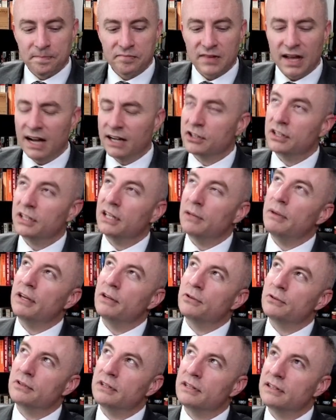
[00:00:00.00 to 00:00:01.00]
Actually, it'd be
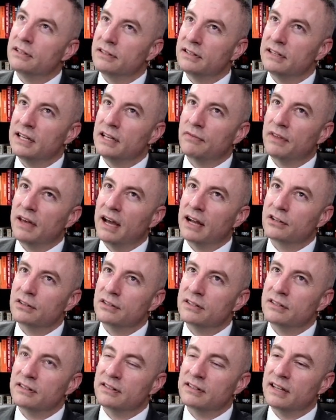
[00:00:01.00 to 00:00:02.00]
interesting to see if they actually
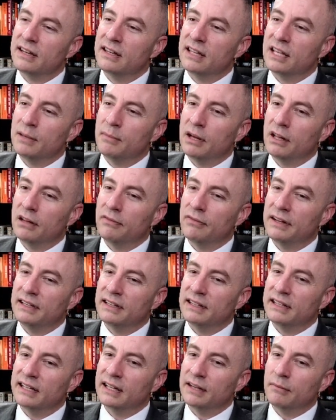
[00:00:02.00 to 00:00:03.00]
still send the email if I
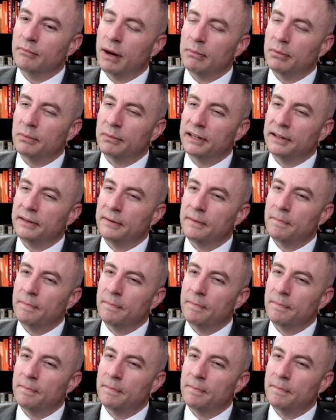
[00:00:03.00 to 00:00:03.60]
delete it, probably.